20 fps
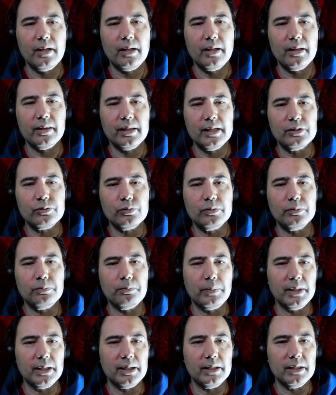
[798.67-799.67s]
this would
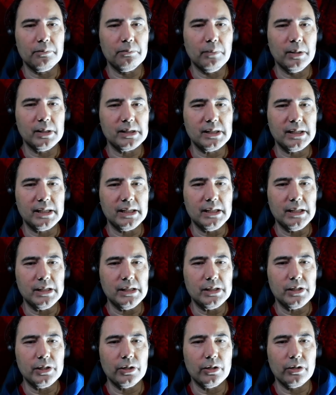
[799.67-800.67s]
be much
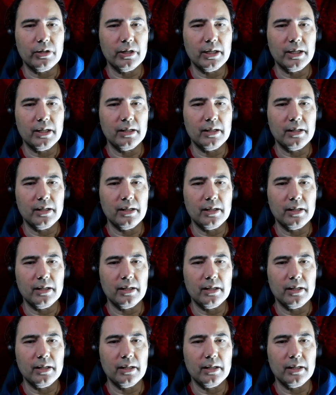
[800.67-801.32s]
easier in